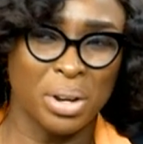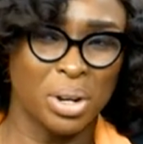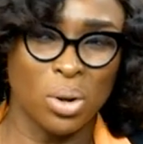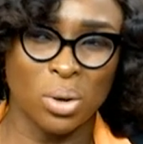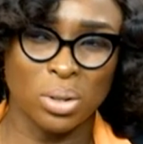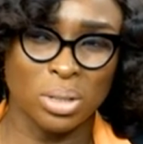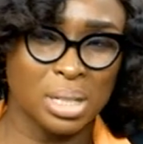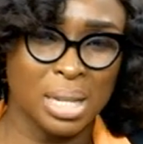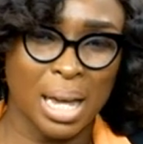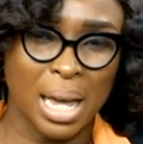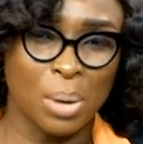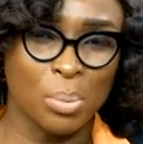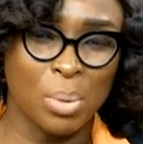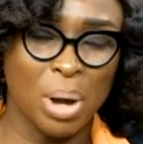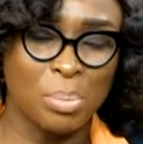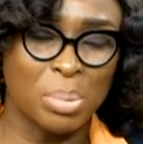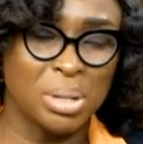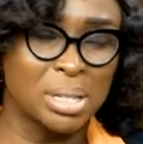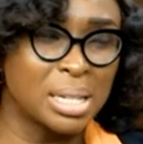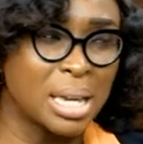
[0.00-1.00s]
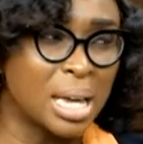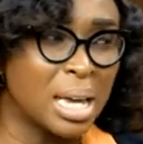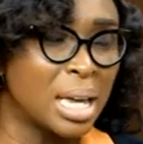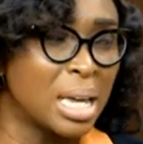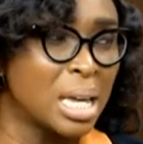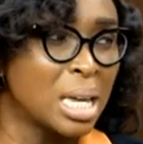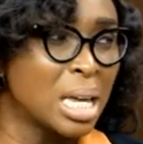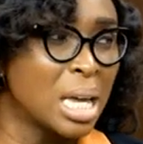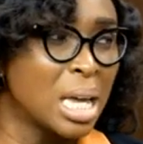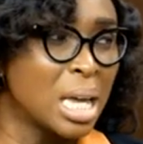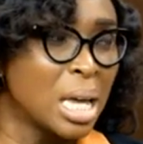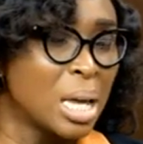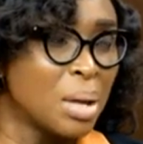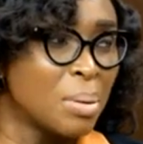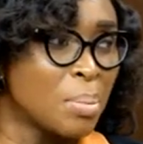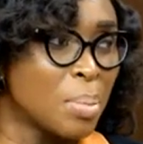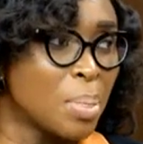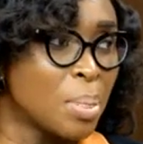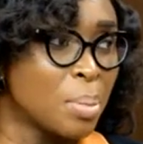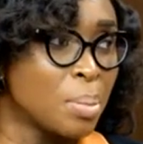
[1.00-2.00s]
long time. We don't say for Nigeria, track
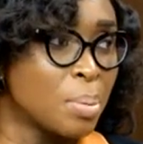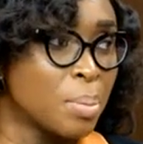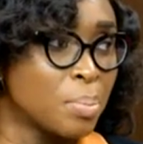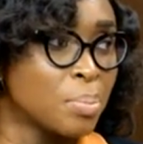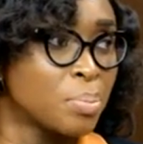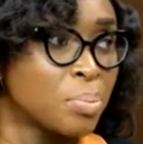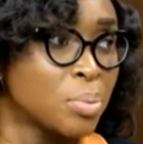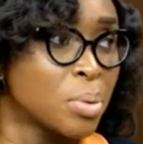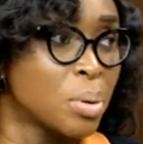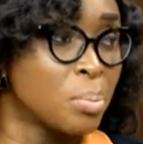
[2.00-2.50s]
money now one of our